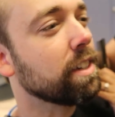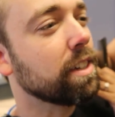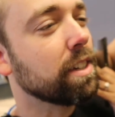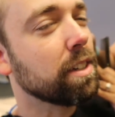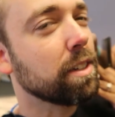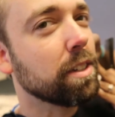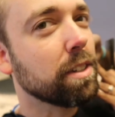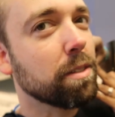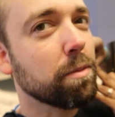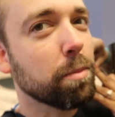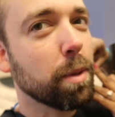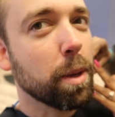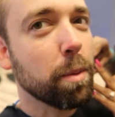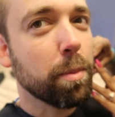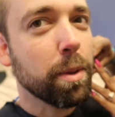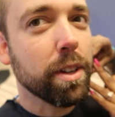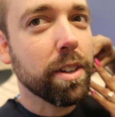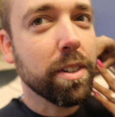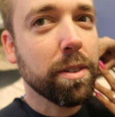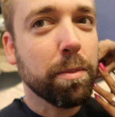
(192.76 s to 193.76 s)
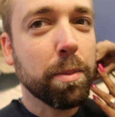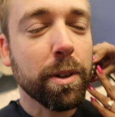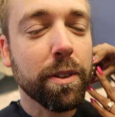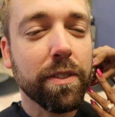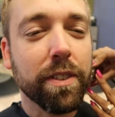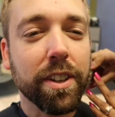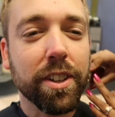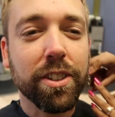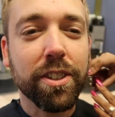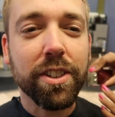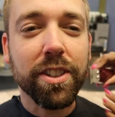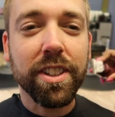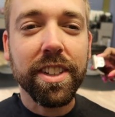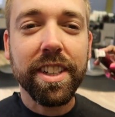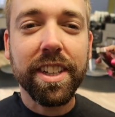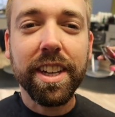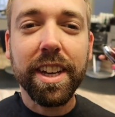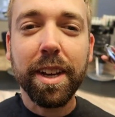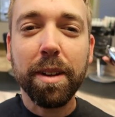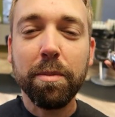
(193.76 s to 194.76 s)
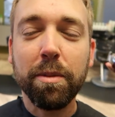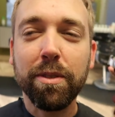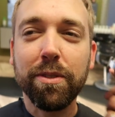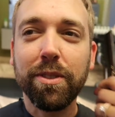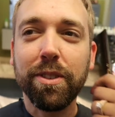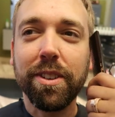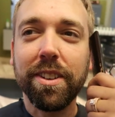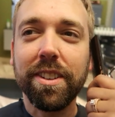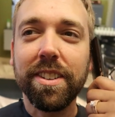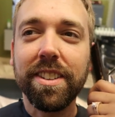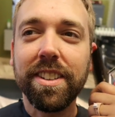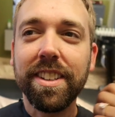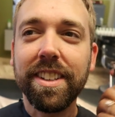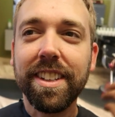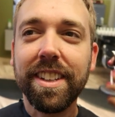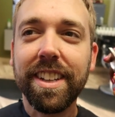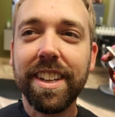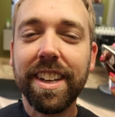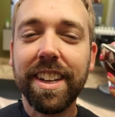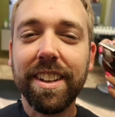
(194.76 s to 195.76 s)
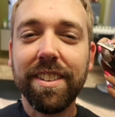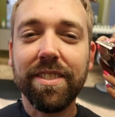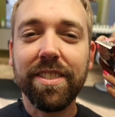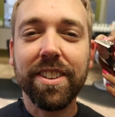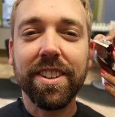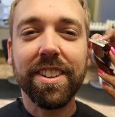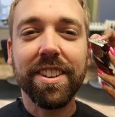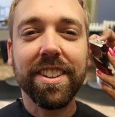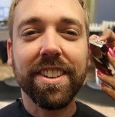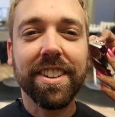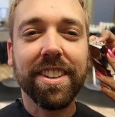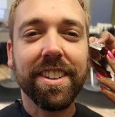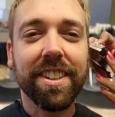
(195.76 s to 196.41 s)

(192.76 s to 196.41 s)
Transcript: done my beard professionally cut oh, before, oh, really? ever.